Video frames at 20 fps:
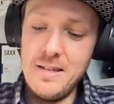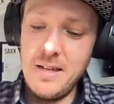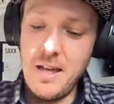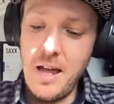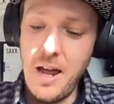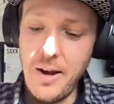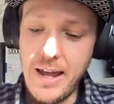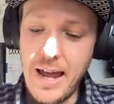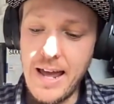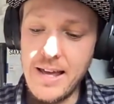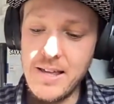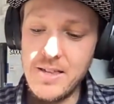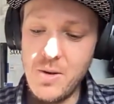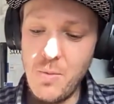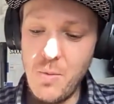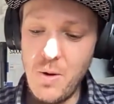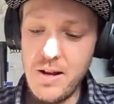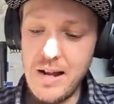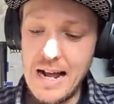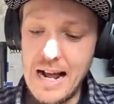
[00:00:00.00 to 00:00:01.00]
Okay,
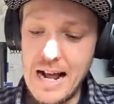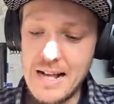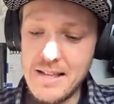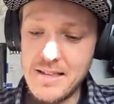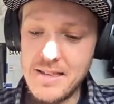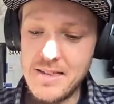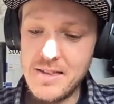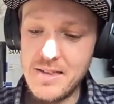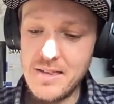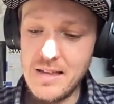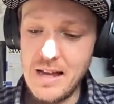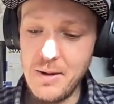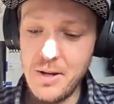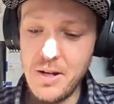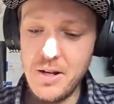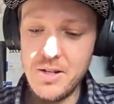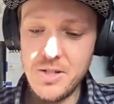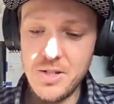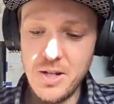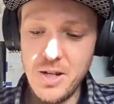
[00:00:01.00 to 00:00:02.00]
someone that has... I'm
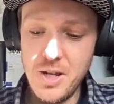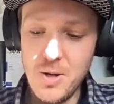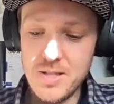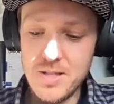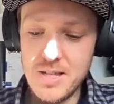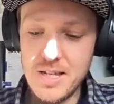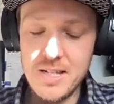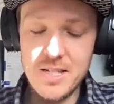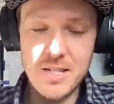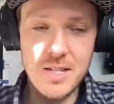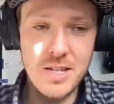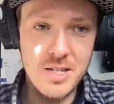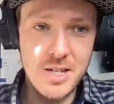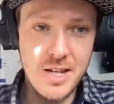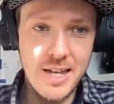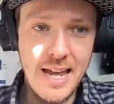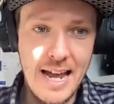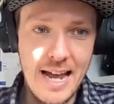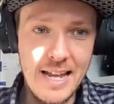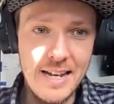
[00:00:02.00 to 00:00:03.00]
just going to use this as a
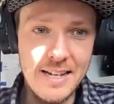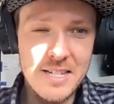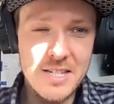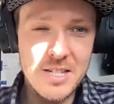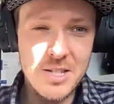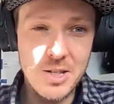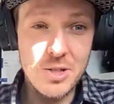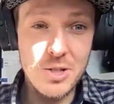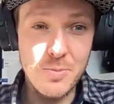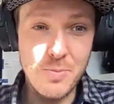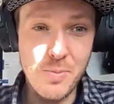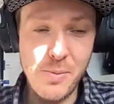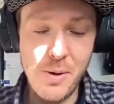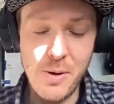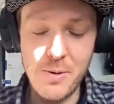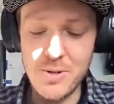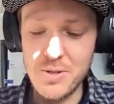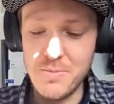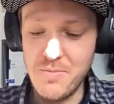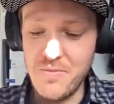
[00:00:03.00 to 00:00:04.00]
catalyst to
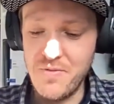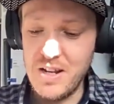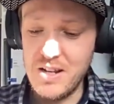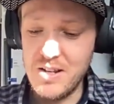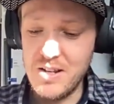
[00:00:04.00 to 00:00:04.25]
promote something.